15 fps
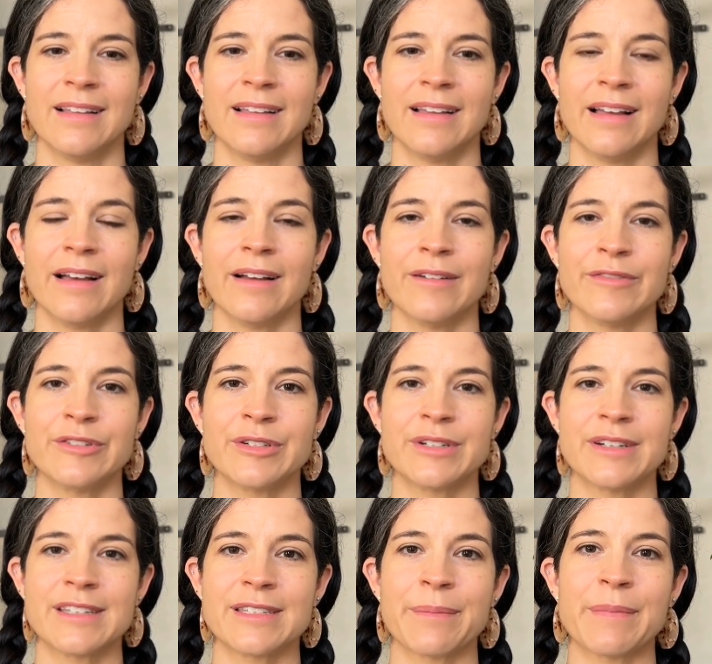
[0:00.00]
have
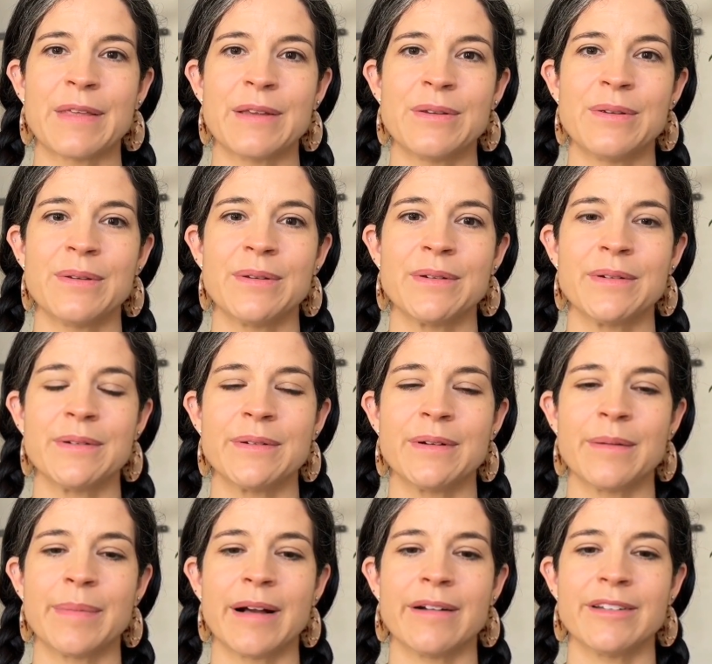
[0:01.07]
learned something new
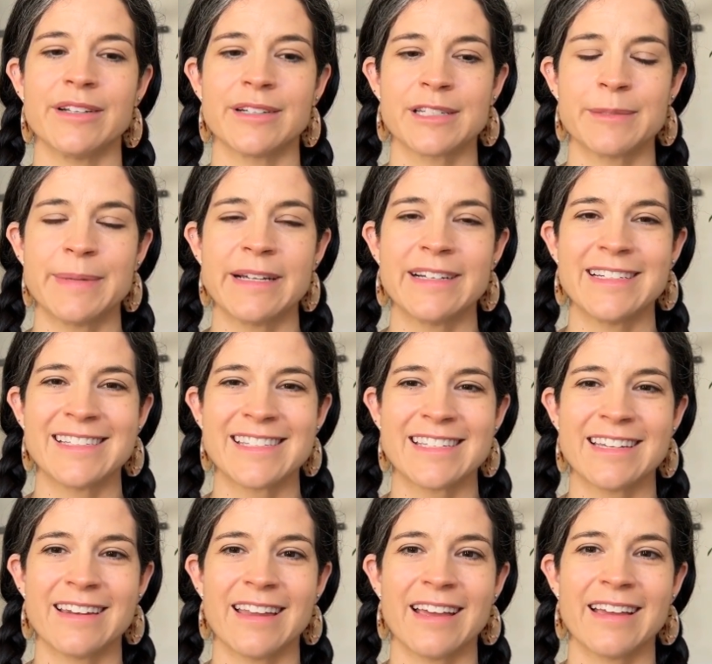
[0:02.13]
about your experience
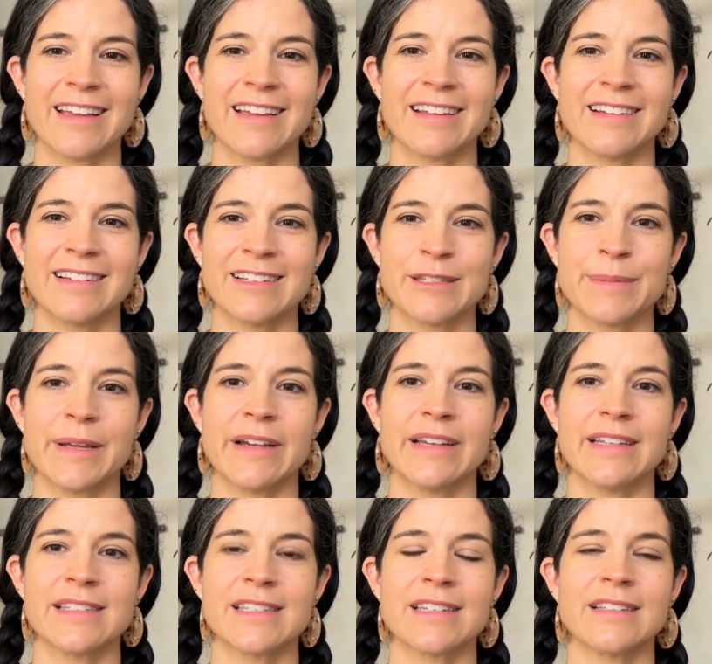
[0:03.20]
today,
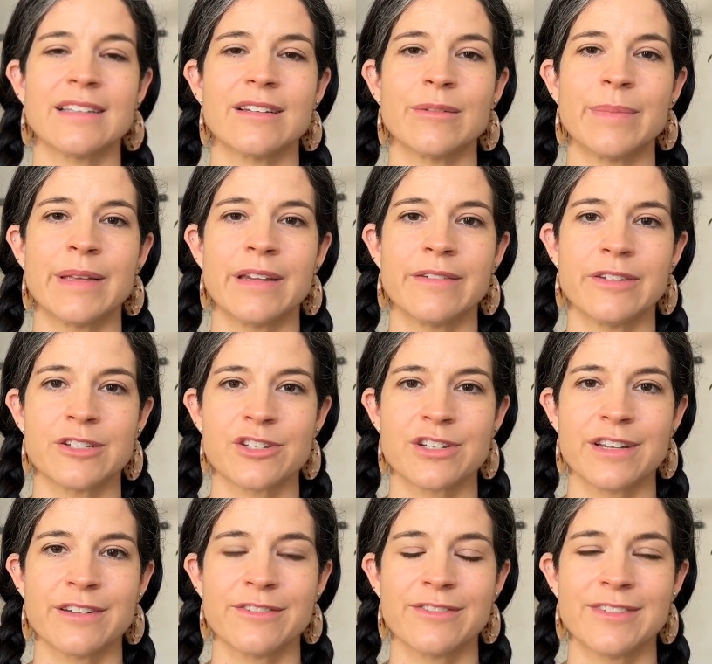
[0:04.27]
experienced a little bit of a
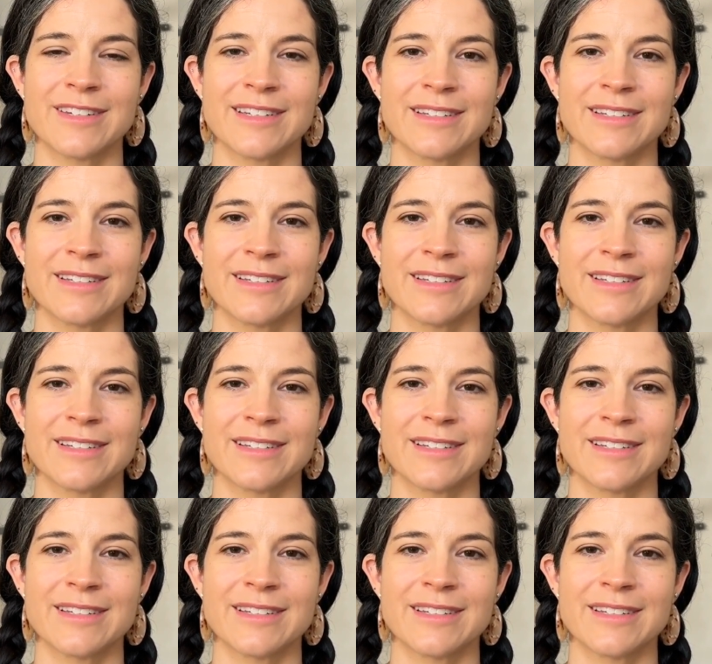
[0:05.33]
shift.